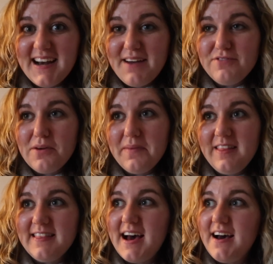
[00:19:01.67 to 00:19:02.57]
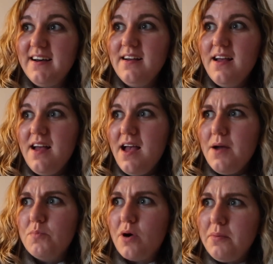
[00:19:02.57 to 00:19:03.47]
I've not made that
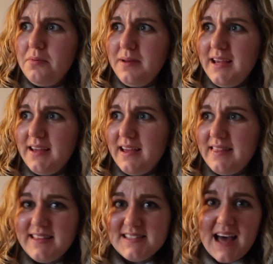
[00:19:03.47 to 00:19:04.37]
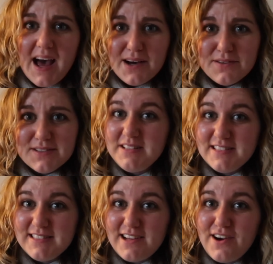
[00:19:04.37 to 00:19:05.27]
probably in this house. It's been
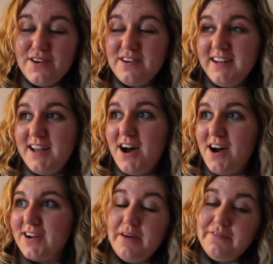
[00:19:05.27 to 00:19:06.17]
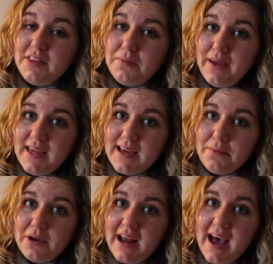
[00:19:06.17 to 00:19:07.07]
so long, but for the week I
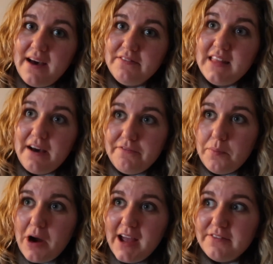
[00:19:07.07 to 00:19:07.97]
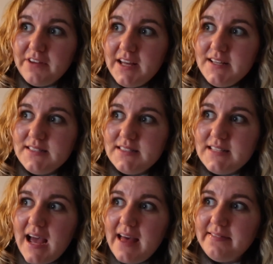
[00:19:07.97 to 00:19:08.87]
want to have that for breakfast,
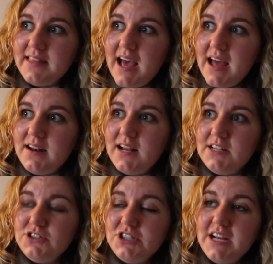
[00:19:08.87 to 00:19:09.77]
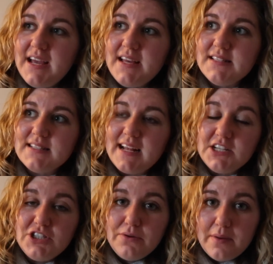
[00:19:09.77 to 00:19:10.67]
and then lunches
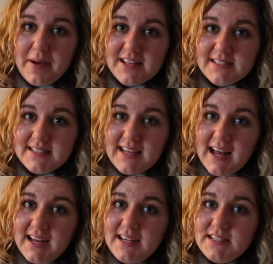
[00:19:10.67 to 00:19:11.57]
like tuna pasta salad.